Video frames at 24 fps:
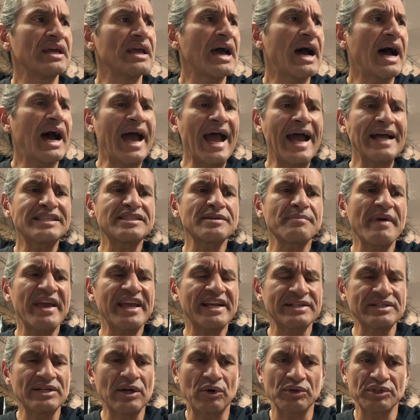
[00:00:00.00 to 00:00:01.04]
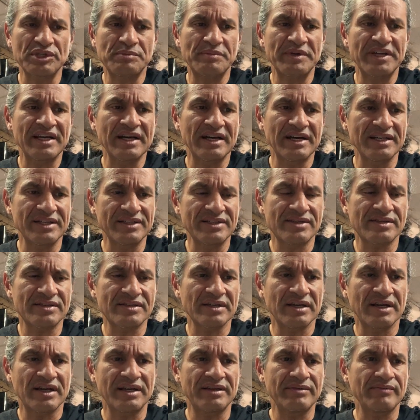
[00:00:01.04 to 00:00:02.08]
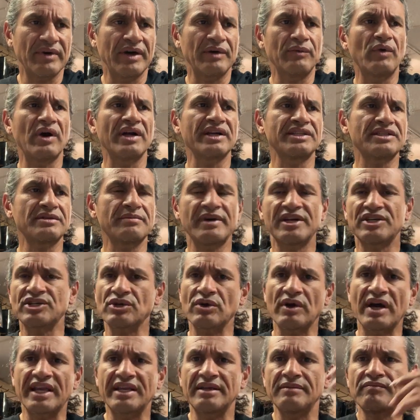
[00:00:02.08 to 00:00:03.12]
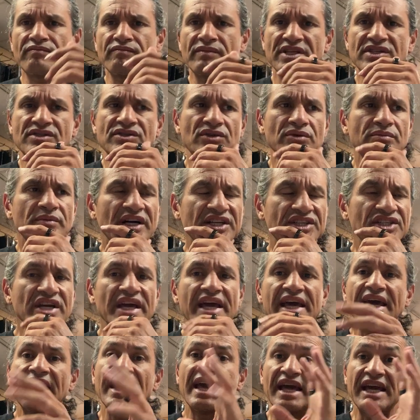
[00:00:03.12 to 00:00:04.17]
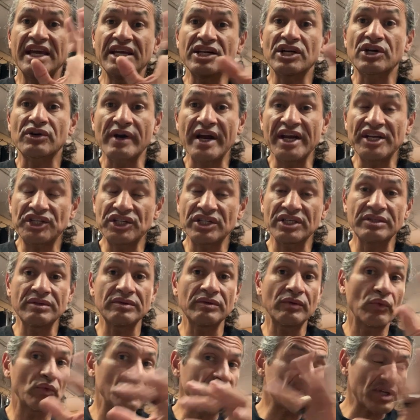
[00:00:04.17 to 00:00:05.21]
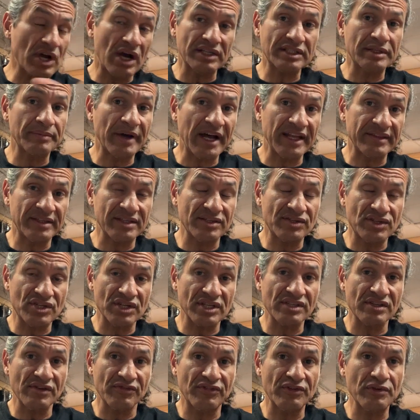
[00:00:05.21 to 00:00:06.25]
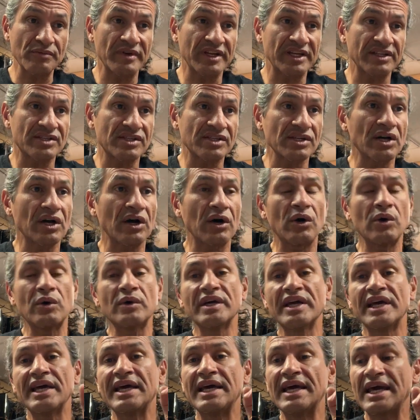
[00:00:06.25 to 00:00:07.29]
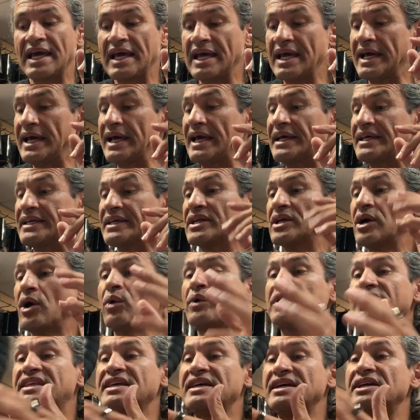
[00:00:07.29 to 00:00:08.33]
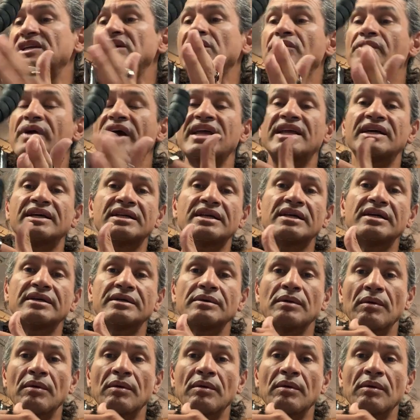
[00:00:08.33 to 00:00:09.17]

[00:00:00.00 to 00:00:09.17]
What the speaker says: I had to make notes because I wanted to make sure I didn't miss too much. Integration, we talked about this just a few minutes ago. You know, with the integrated